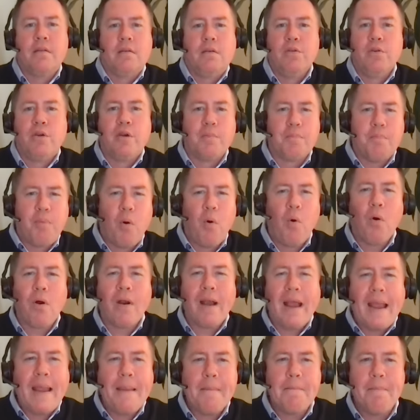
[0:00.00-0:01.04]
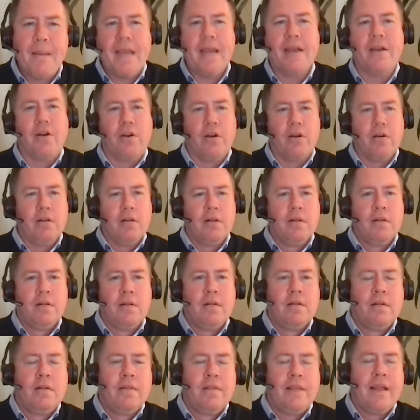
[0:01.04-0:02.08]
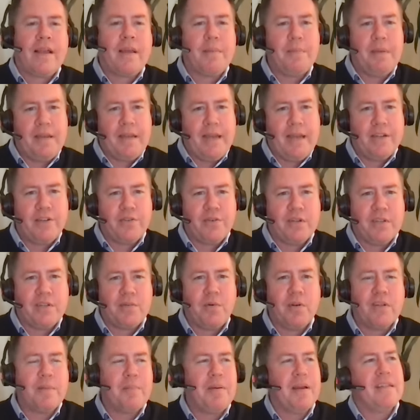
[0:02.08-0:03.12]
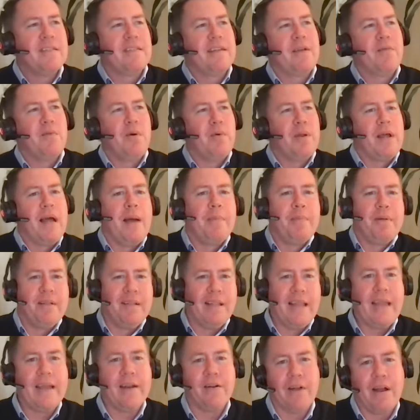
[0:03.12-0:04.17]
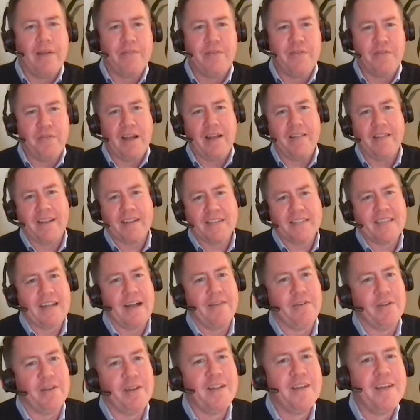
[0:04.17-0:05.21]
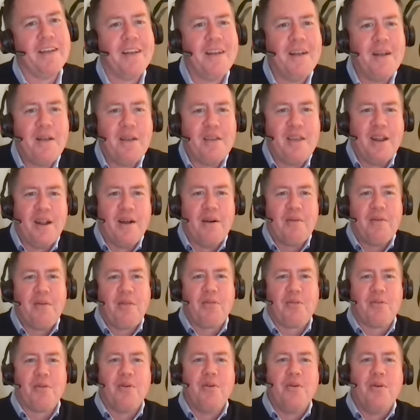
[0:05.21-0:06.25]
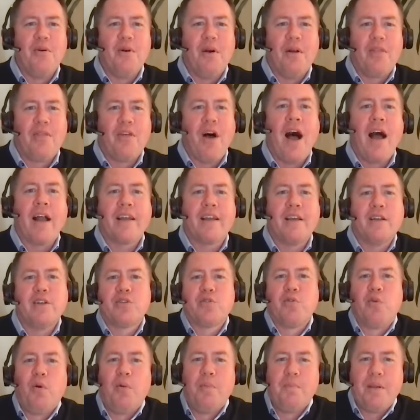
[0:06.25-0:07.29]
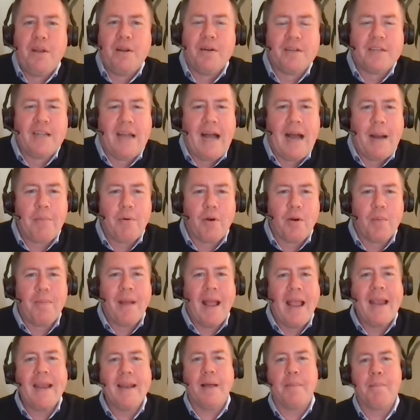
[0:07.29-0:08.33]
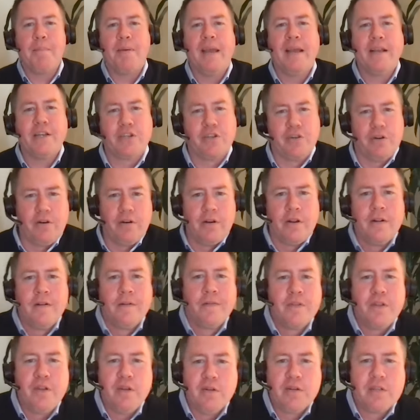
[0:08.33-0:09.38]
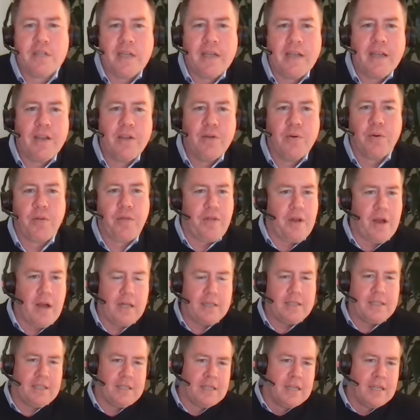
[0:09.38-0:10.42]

You could pour a beer that could be dangerous. Well, it depends like what would happen later after you've had like seven, you know, through thought controlled beer tap or paint a picture using your thoughts.